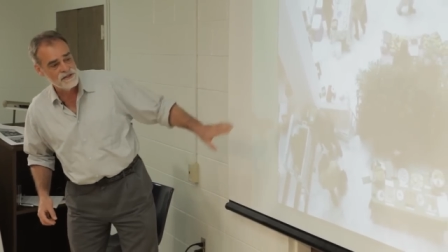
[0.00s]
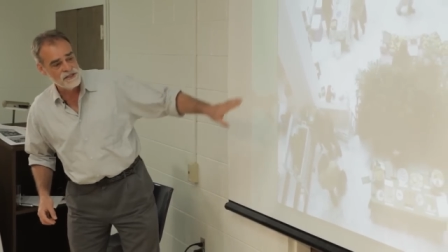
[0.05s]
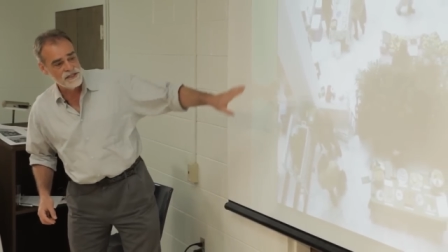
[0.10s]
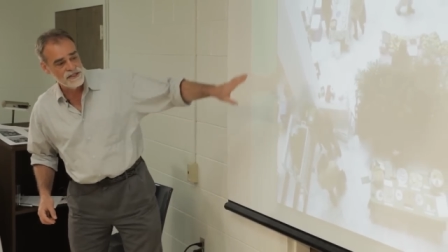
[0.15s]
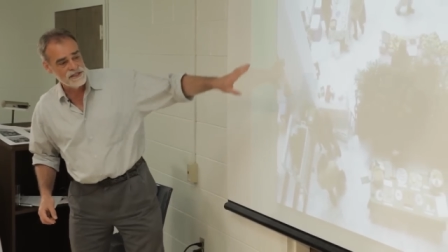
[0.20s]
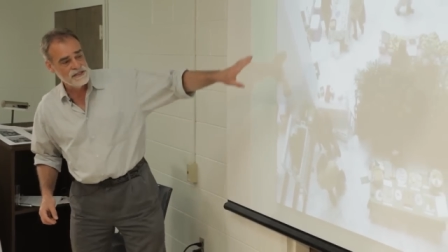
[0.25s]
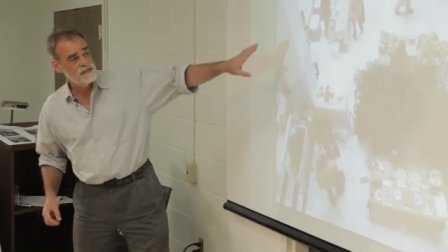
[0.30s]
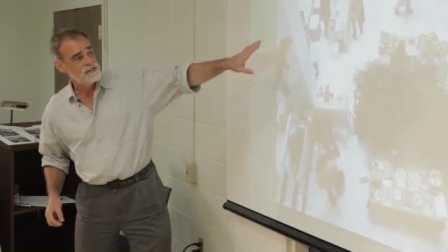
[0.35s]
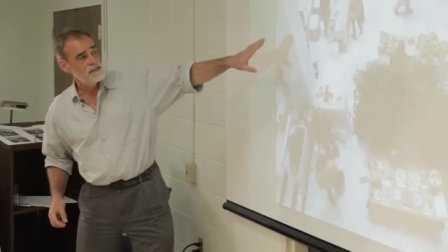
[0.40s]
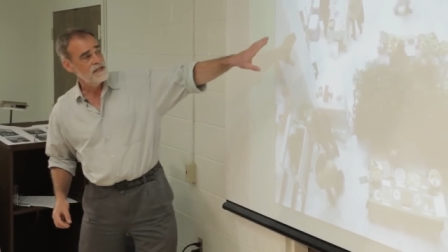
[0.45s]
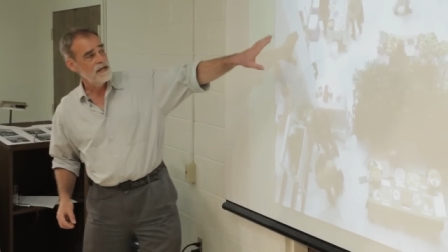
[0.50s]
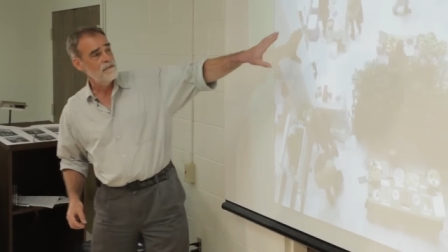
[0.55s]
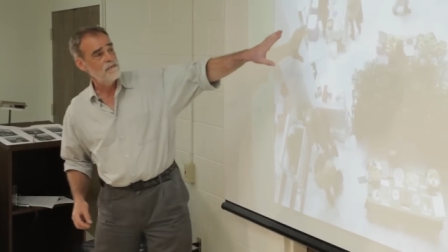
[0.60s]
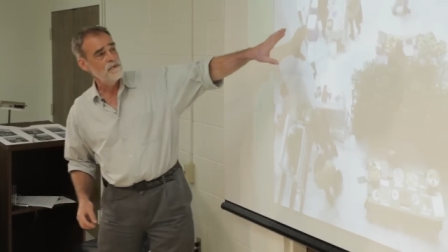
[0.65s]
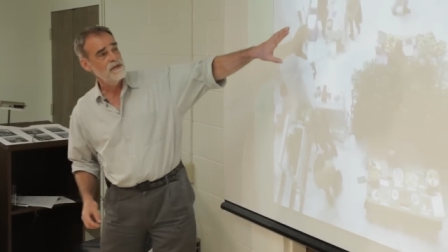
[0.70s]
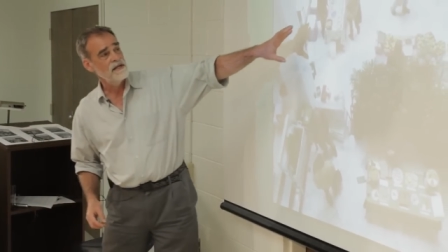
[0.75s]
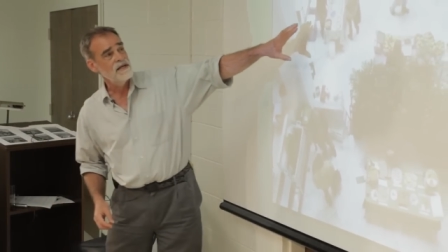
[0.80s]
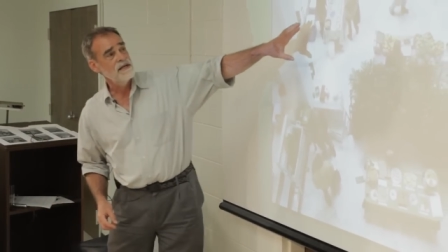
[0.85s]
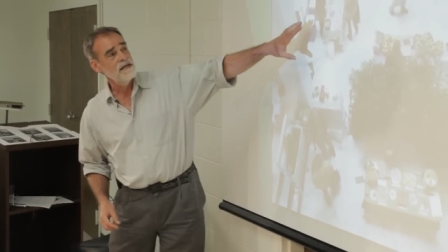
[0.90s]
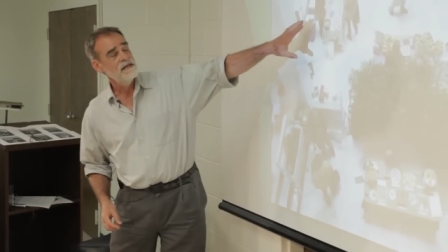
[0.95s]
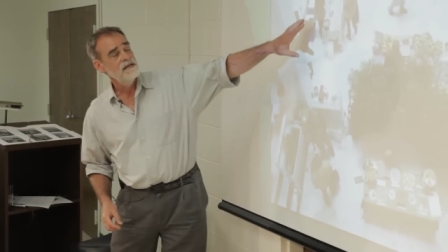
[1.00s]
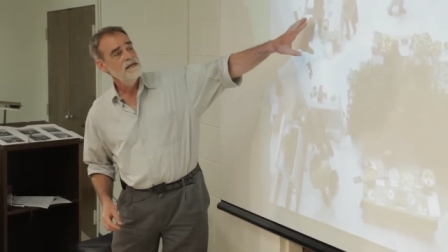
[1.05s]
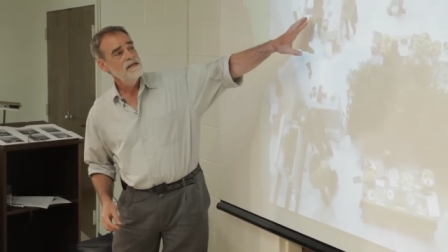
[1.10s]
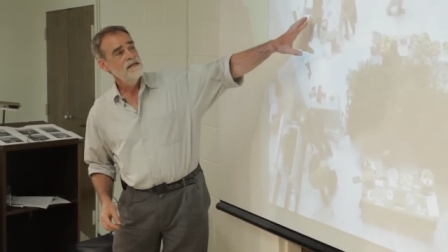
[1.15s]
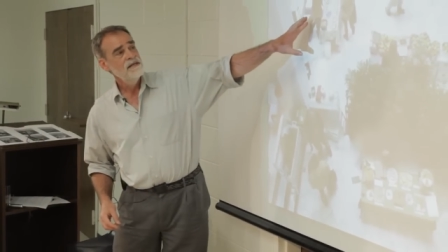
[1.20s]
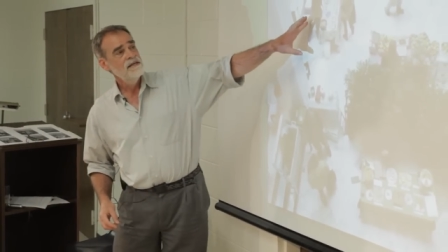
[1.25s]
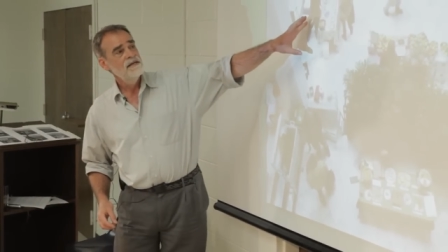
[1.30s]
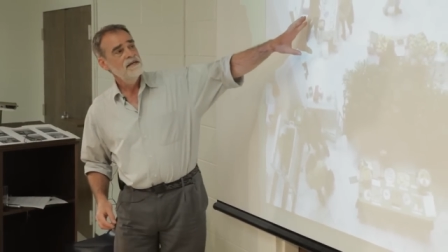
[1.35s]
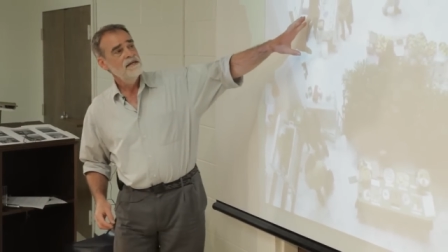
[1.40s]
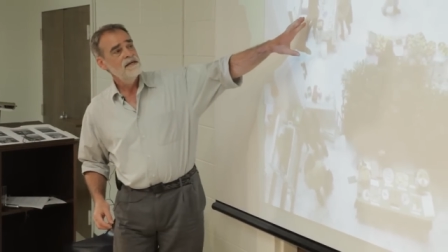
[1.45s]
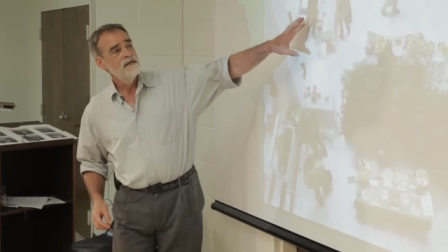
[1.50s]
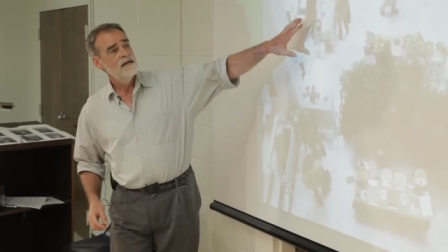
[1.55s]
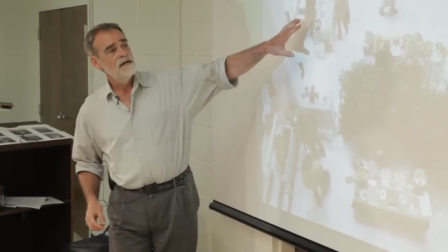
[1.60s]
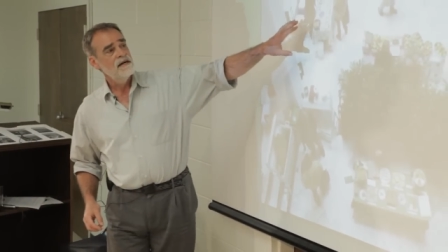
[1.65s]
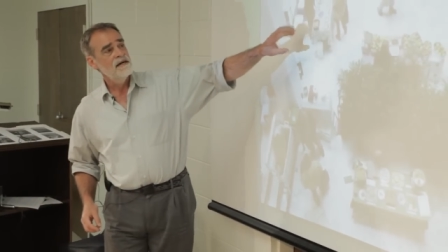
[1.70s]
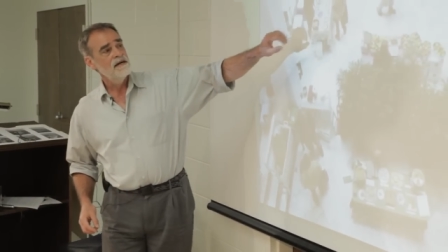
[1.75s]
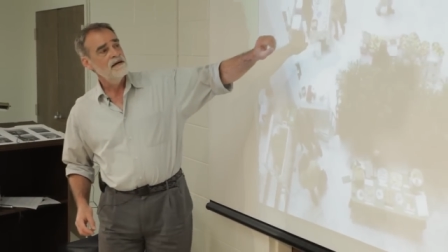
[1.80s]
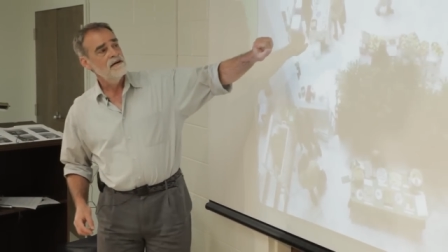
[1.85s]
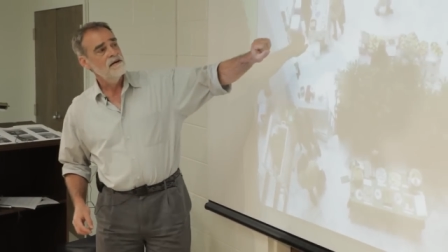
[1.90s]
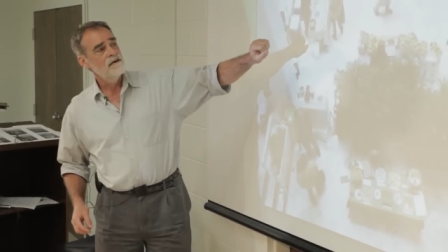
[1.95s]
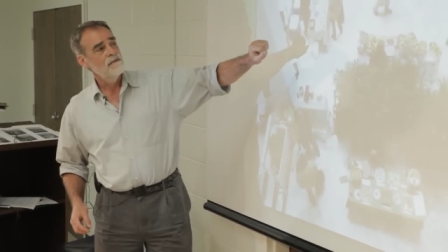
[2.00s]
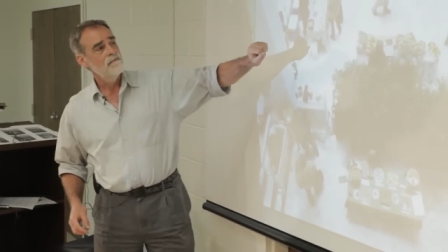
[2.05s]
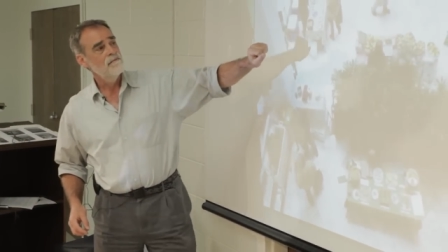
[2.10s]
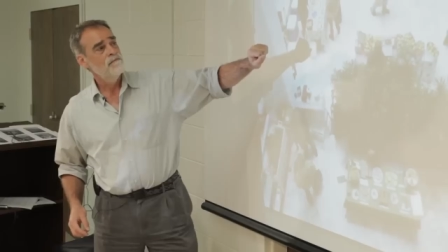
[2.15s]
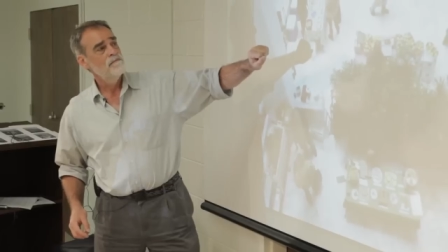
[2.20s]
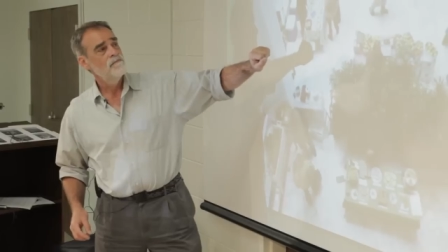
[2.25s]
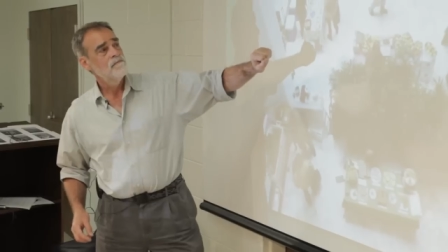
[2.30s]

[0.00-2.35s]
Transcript: Cheese sampling. Um,